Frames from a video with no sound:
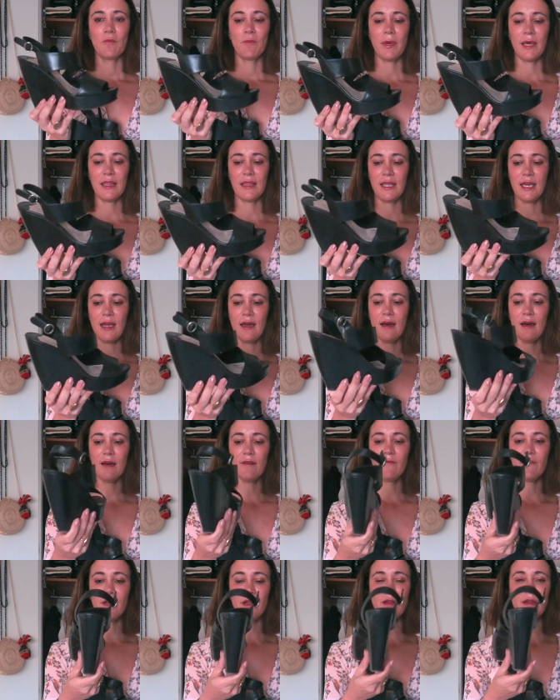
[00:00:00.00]
but they
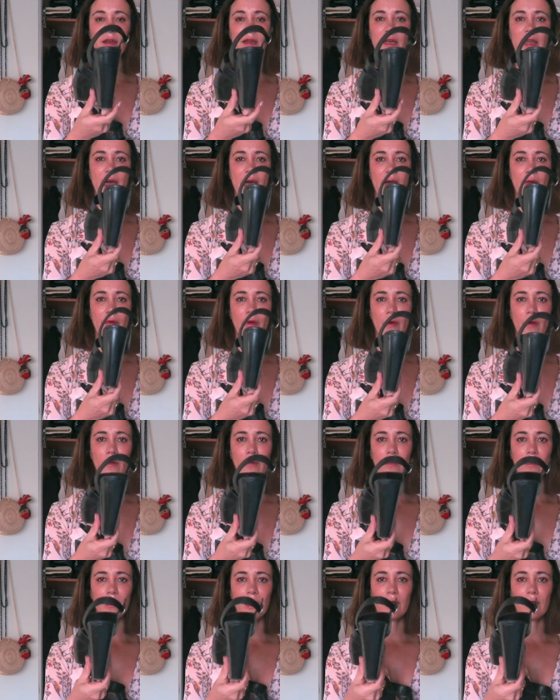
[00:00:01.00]
are very narrow.